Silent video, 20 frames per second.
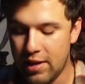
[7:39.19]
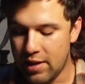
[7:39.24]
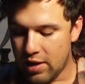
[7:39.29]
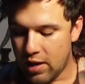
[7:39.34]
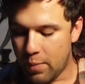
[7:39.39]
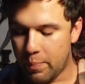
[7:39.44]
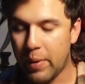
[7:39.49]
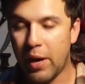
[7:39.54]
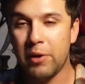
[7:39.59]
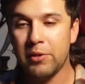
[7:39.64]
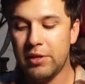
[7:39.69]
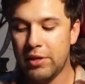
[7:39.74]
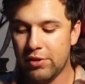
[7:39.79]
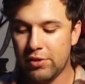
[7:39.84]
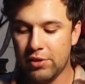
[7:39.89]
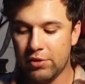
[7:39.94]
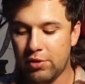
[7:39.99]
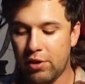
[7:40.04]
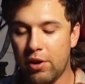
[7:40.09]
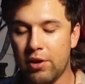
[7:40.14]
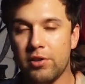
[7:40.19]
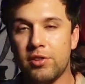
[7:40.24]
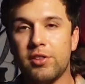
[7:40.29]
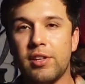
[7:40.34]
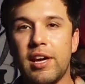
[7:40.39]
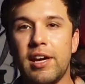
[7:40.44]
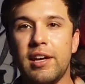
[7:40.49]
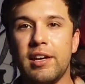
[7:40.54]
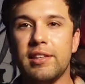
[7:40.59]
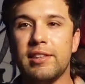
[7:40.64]
about these guitars
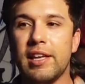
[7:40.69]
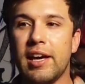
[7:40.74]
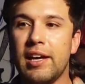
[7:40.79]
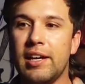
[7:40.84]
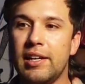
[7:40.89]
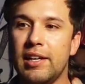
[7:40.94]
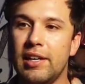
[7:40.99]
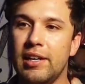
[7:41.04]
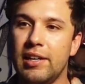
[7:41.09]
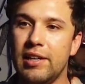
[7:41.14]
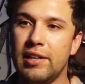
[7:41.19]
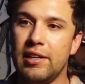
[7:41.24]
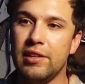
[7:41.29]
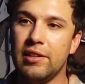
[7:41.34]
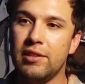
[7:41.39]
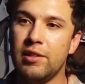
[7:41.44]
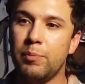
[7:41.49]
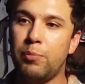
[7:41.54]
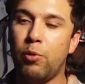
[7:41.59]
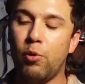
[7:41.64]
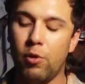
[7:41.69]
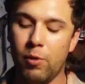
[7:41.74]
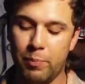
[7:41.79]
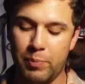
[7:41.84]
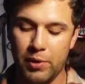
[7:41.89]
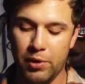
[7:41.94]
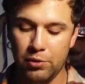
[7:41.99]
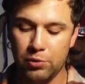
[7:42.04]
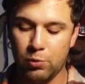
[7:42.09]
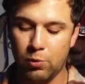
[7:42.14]
saying that the poor
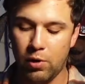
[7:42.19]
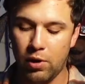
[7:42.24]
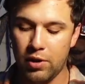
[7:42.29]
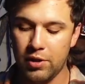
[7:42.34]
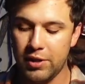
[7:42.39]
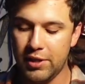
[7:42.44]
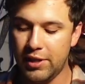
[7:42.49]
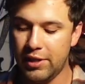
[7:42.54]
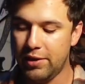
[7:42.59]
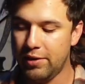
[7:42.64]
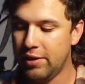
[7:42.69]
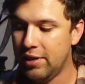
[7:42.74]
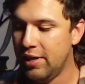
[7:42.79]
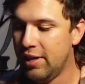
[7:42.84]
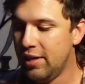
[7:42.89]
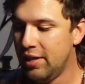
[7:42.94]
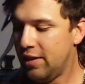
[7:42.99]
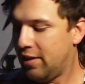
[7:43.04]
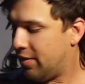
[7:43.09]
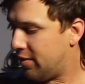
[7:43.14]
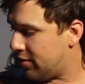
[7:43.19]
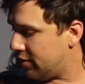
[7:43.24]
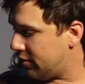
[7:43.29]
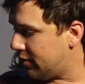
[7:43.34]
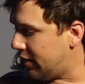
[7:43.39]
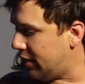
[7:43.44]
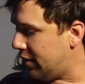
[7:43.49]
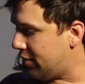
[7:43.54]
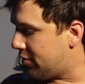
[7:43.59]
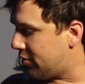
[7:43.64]
build quality
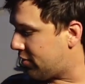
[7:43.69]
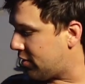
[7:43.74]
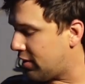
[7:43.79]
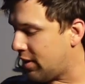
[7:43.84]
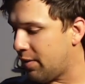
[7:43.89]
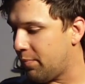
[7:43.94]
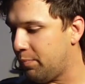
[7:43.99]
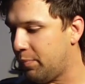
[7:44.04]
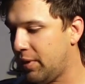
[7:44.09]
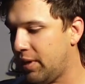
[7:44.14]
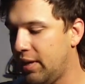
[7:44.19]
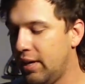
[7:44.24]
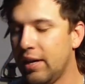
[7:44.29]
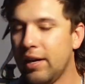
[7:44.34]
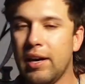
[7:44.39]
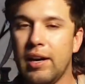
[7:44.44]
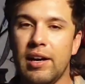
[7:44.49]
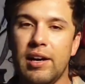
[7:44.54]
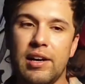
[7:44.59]
leads to them being,